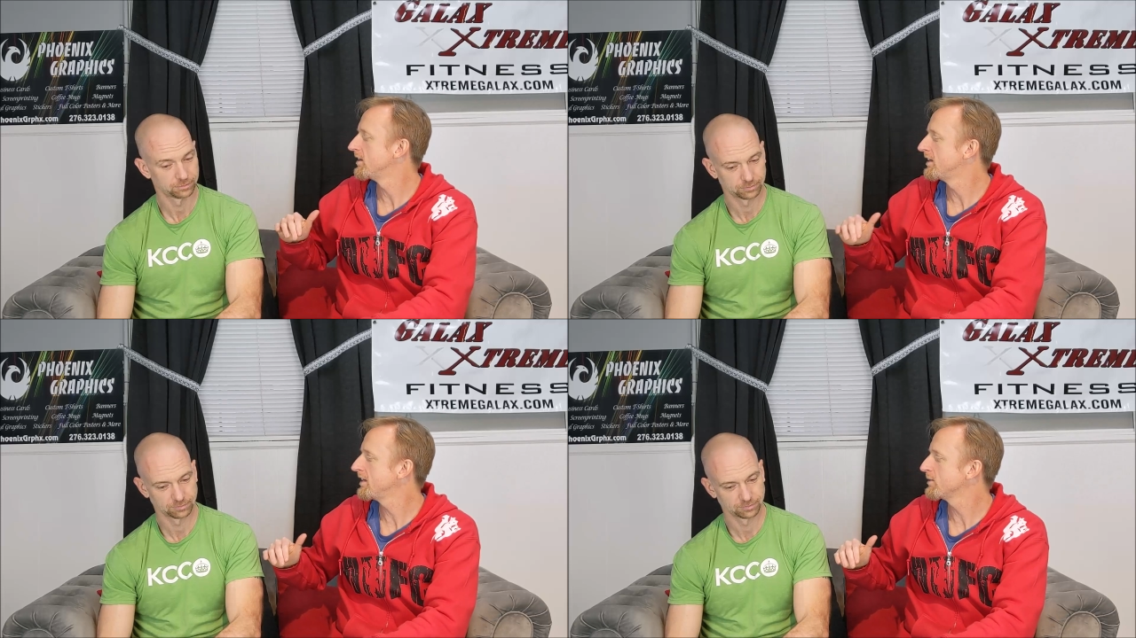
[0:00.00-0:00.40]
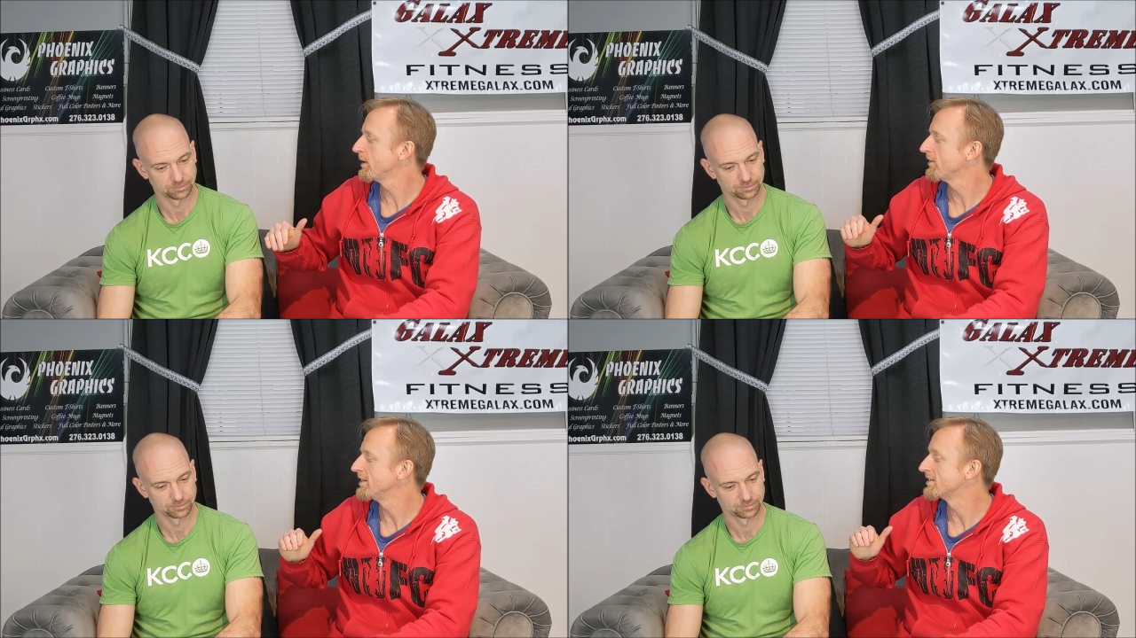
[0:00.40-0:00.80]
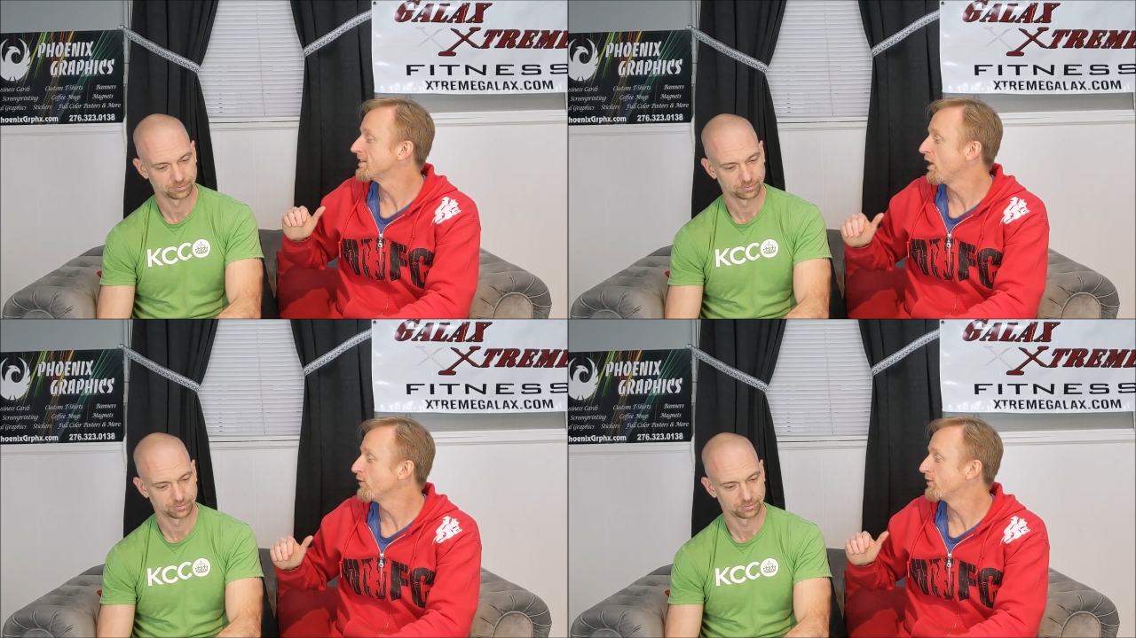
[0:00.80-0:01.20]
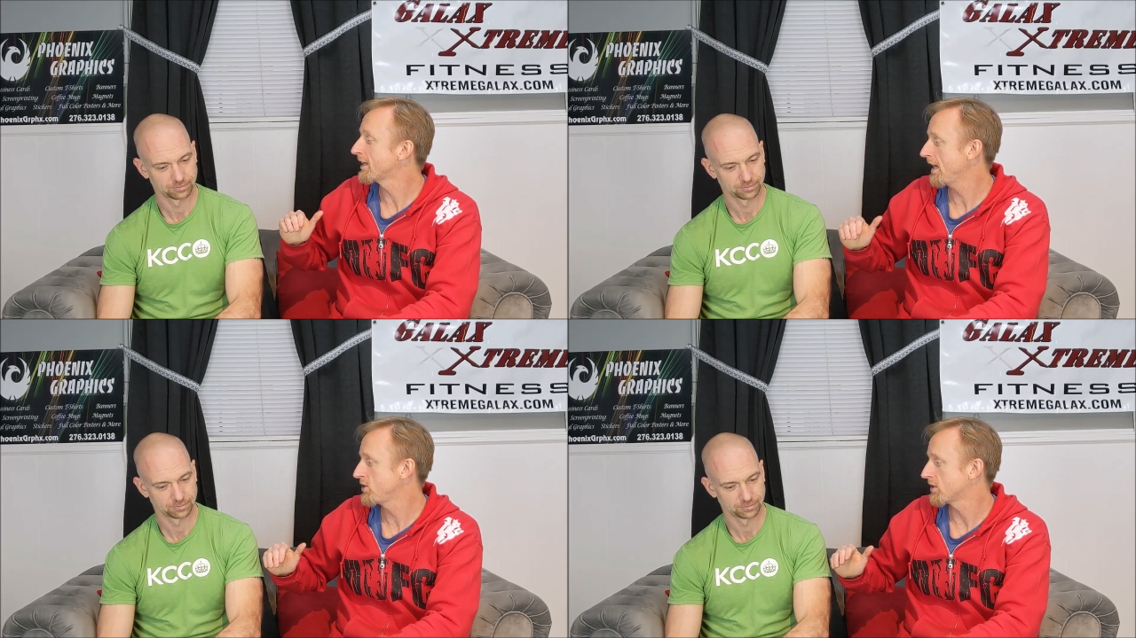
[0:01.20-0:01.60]
Speaker 1: the ding the bell is the
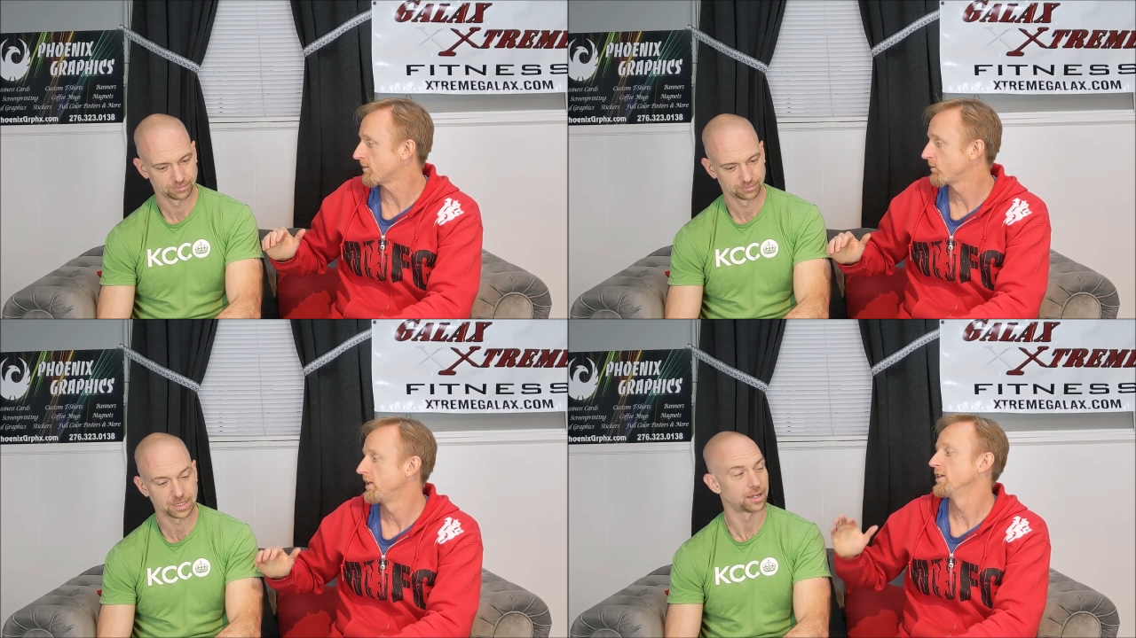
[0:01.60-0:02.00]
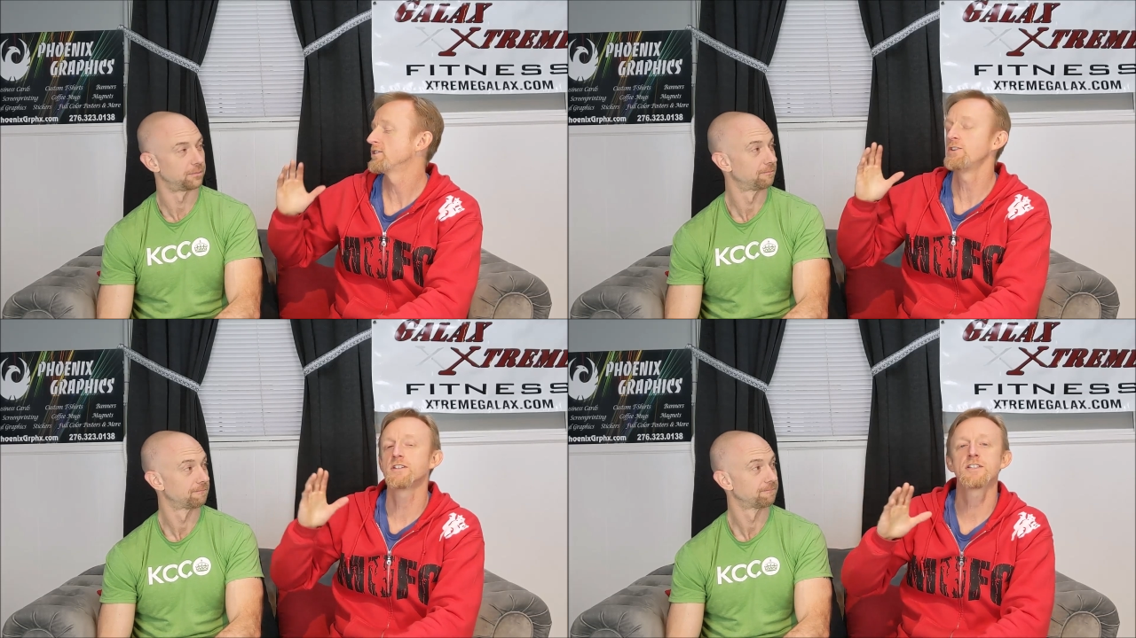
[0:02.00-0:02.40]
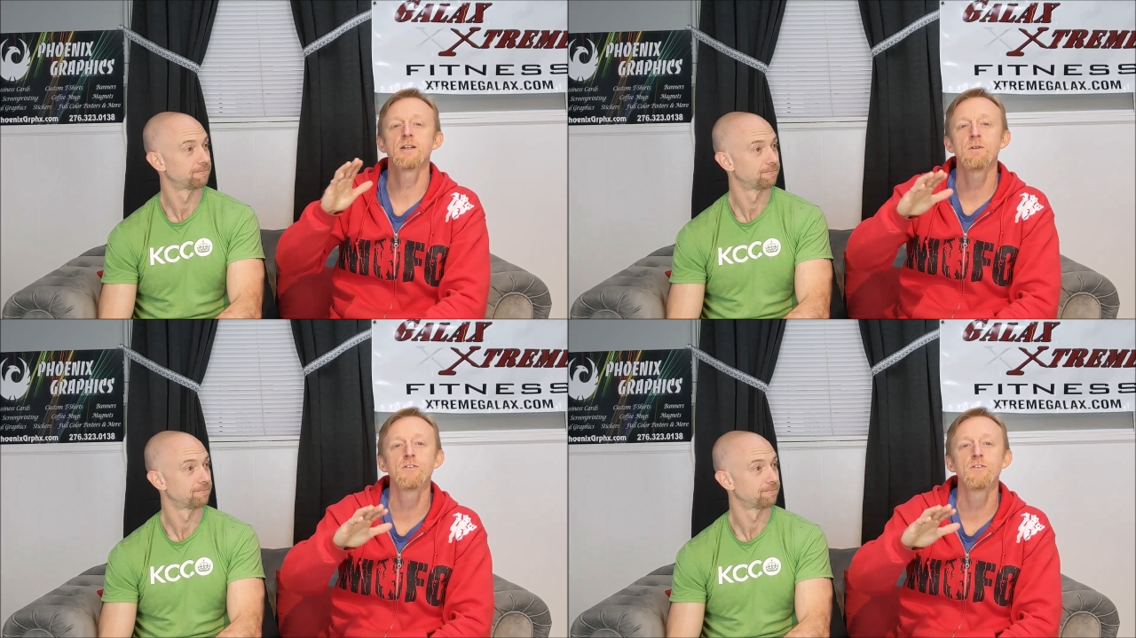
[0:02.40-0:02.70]
notification. Yeah. So you can set up